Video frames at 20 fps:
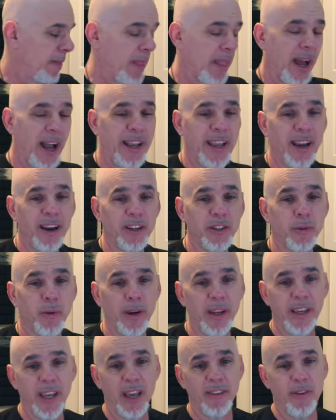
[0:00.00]
I carry
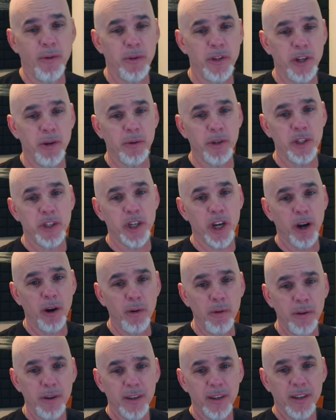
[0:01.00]
20K. If it was you and
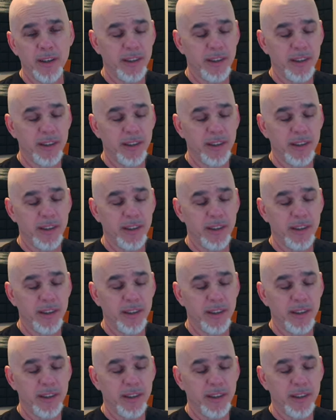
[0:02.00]
Joe,